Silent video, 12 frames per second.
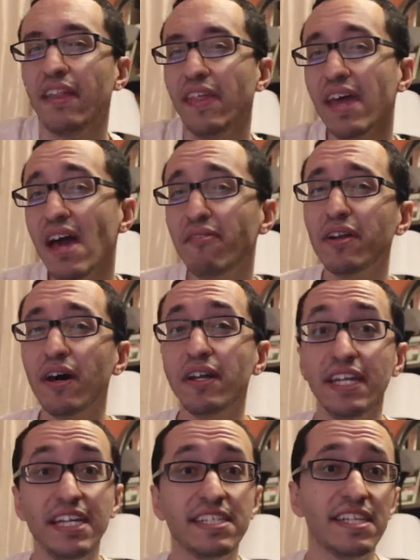They have an
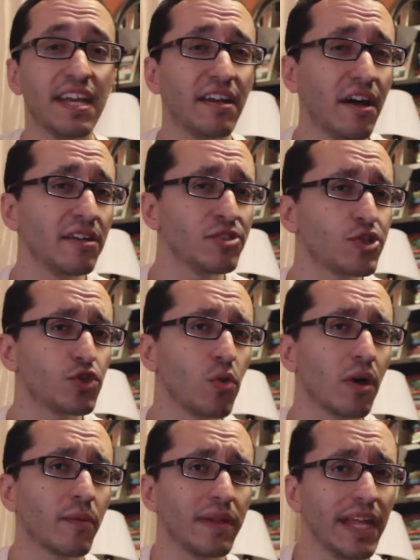uneasy and
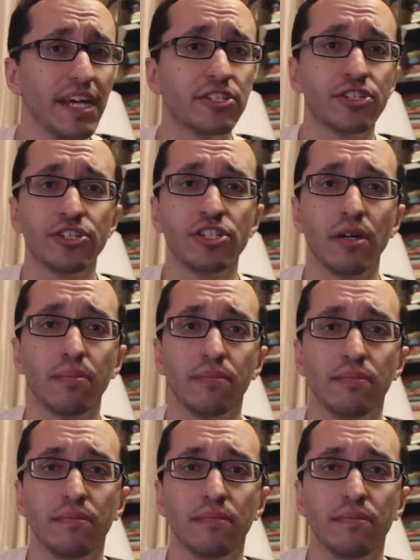unsure relationship